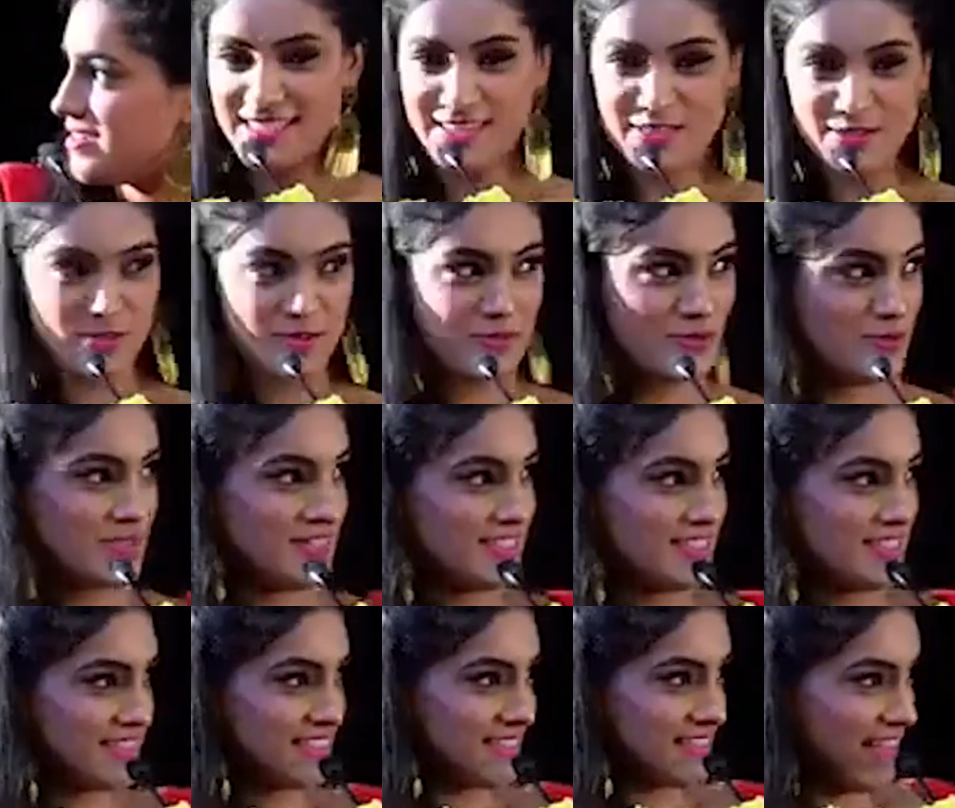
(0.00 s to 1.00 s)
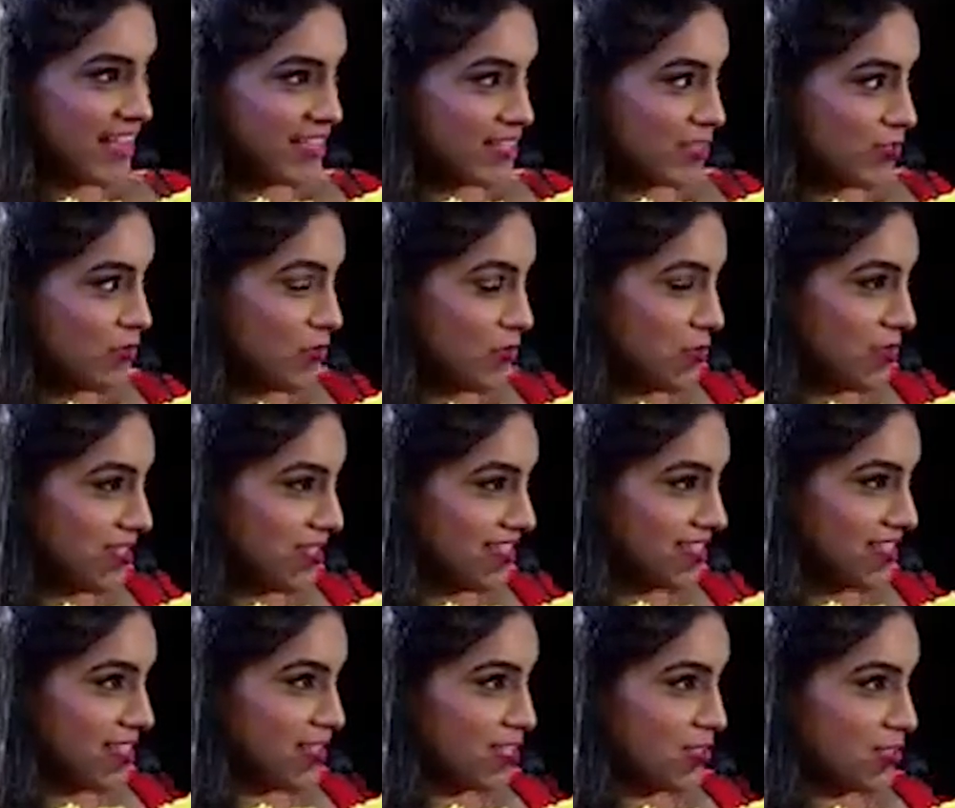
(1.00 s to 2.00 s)
So thank you.
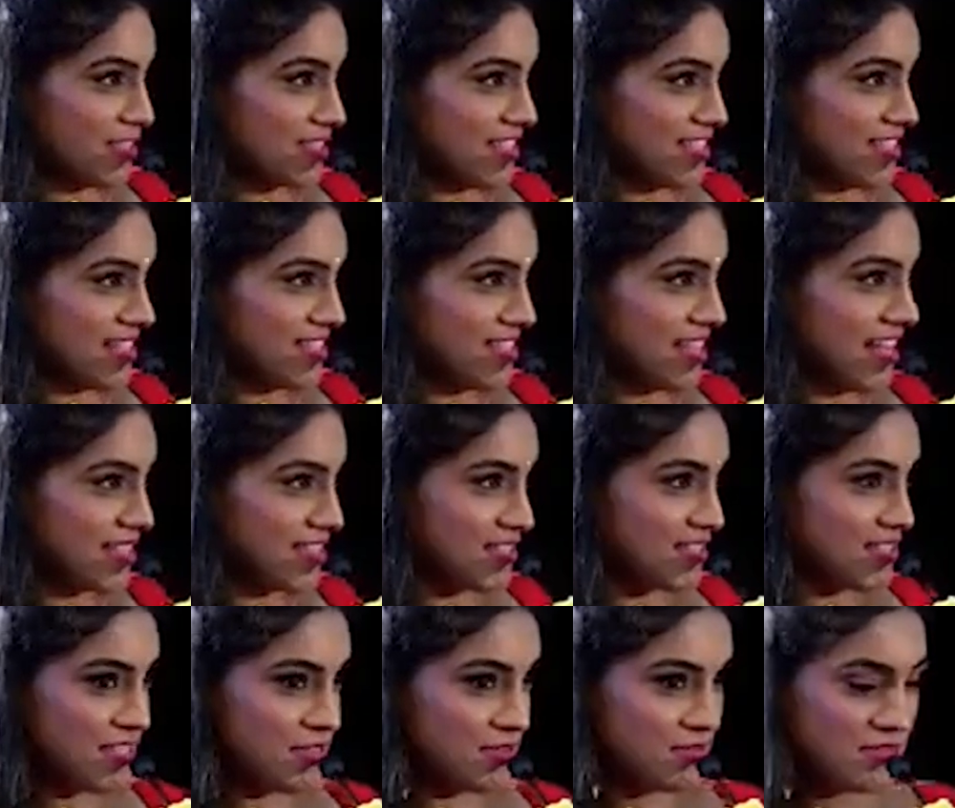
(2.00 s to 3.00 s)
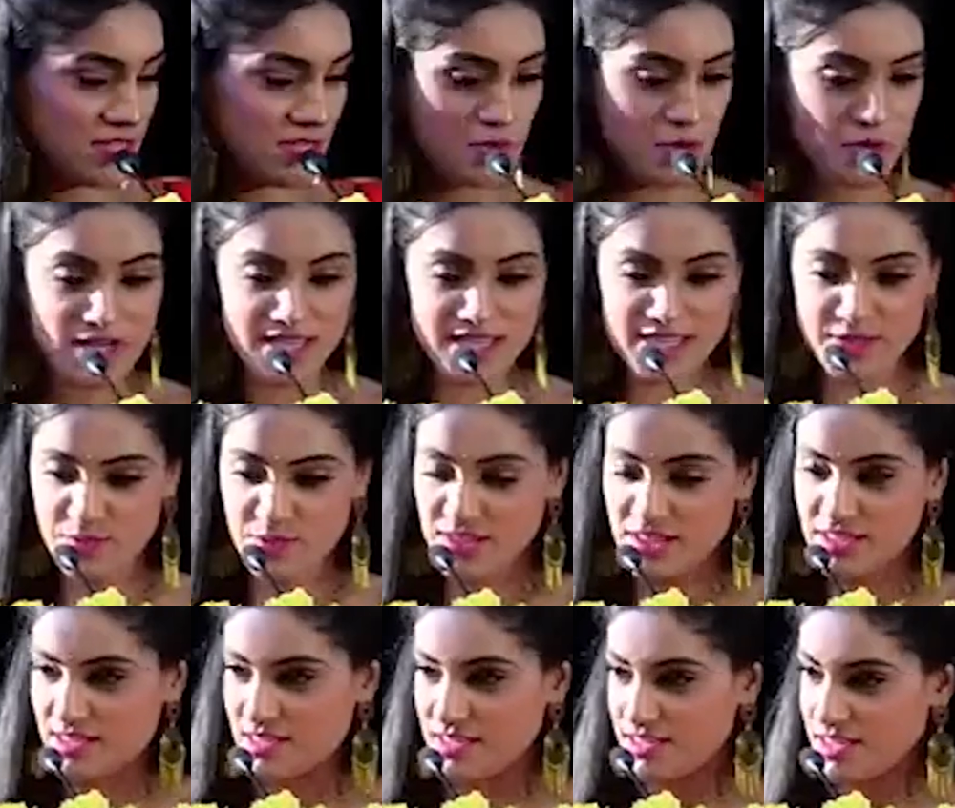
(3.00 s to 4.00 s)
Please take your seat until we go ahead
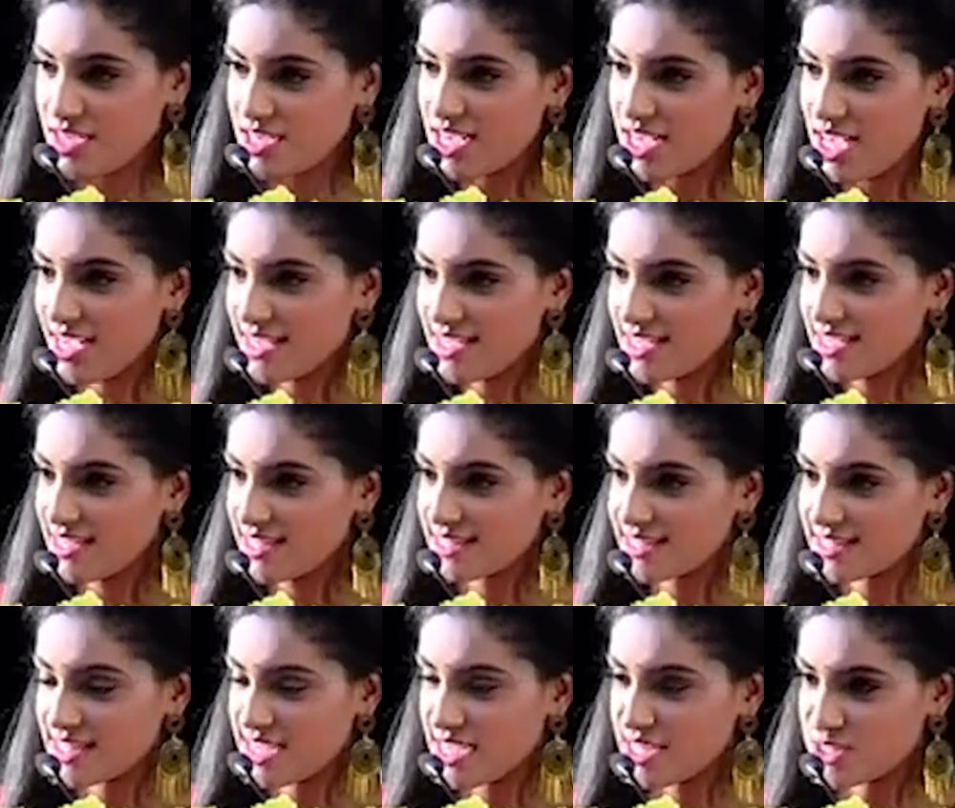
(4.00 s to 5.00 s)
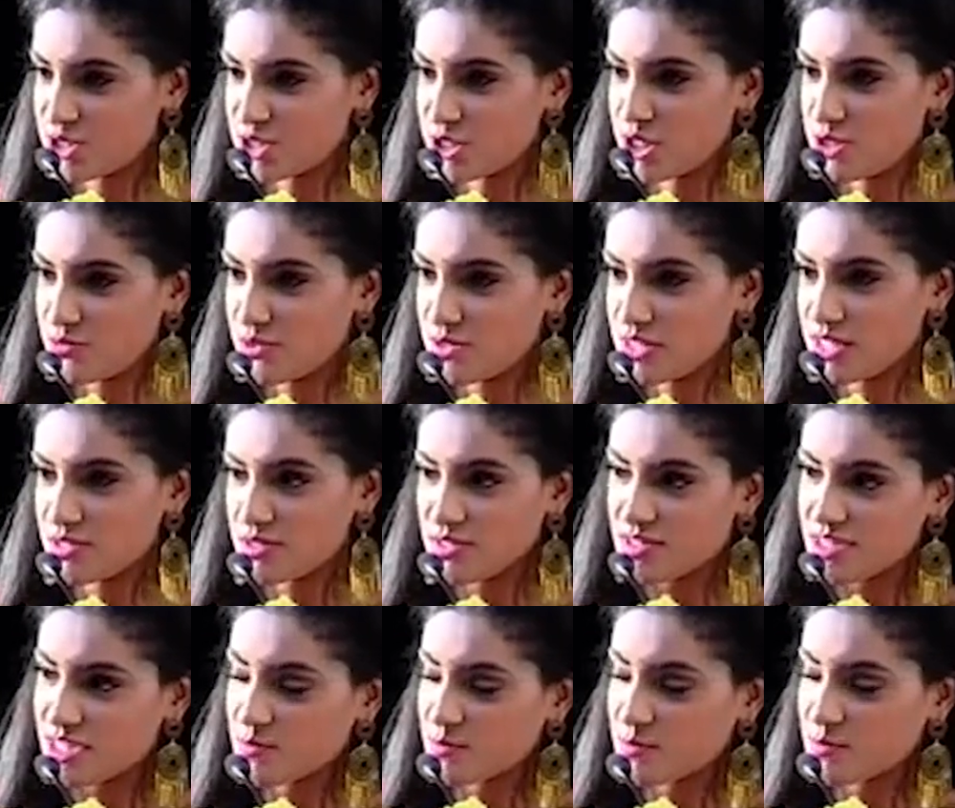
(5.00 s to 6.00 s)
with the youngest achiever,
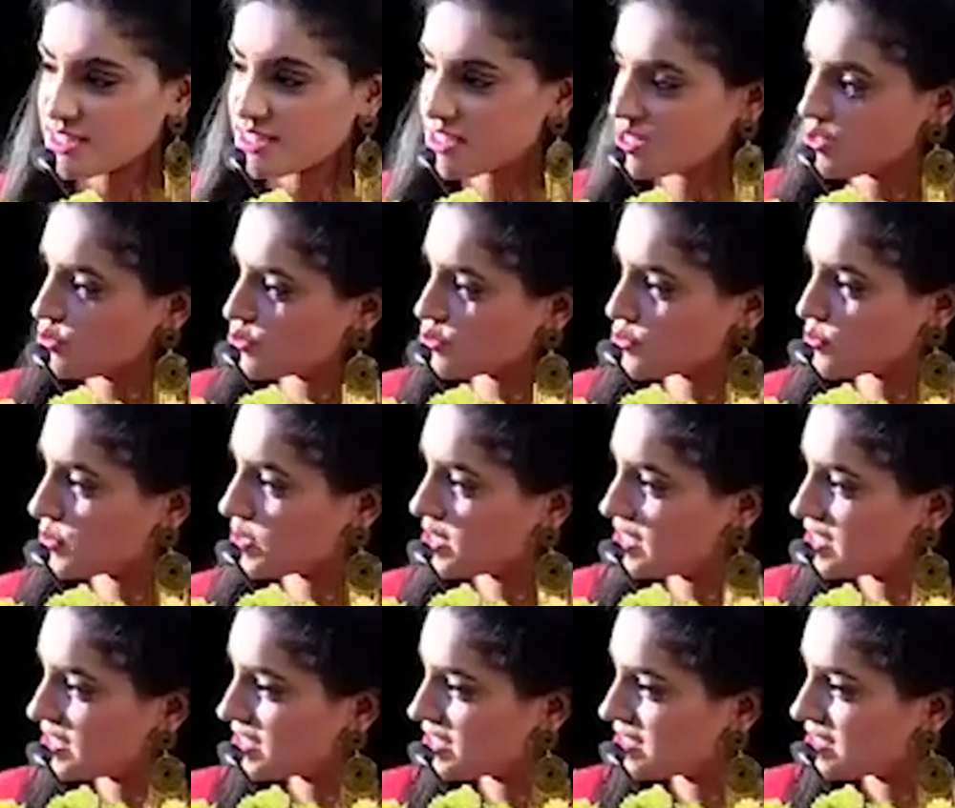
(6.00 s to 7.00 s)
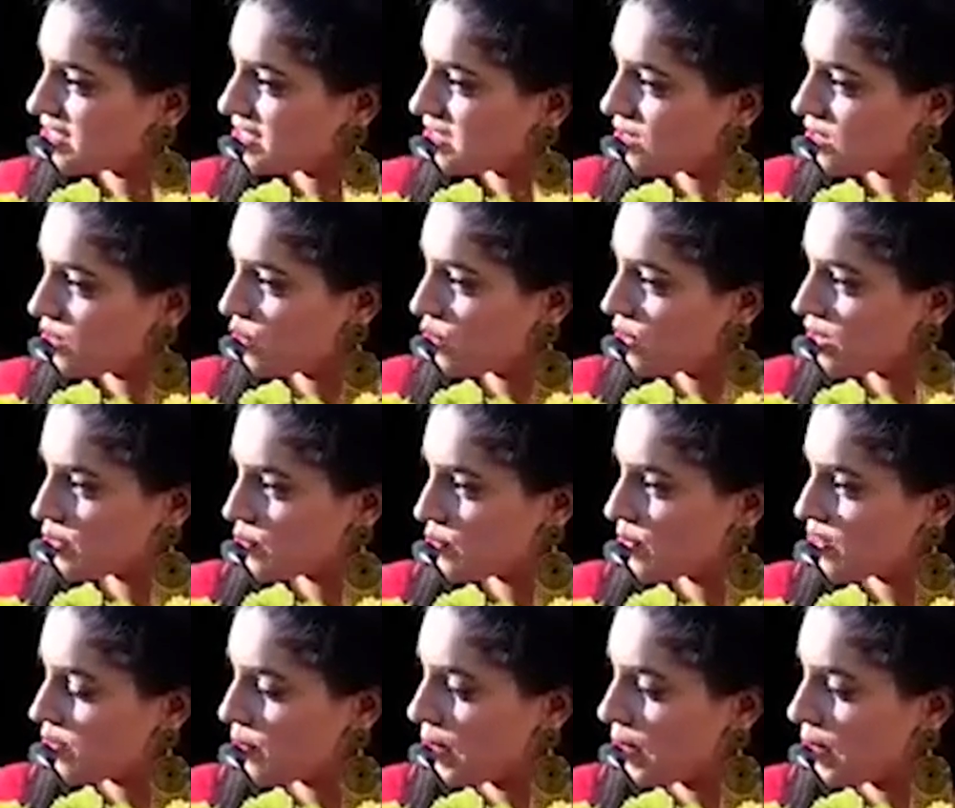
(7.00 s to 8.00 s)
requesting you to please go ahead
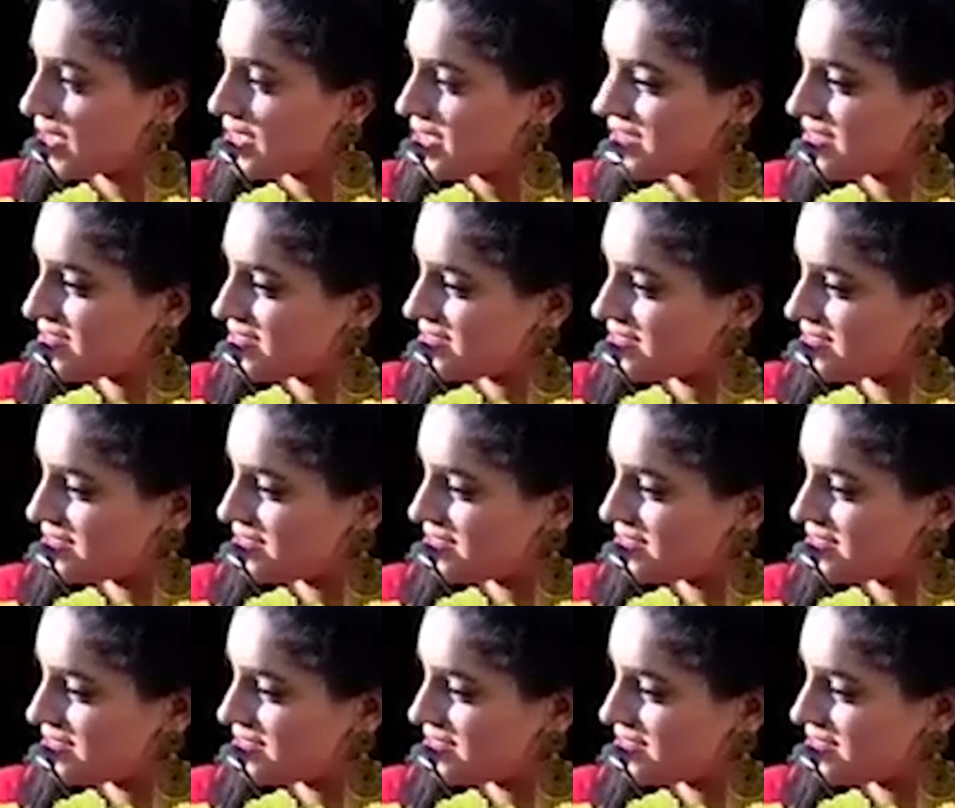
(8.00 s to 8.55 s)
with the mic.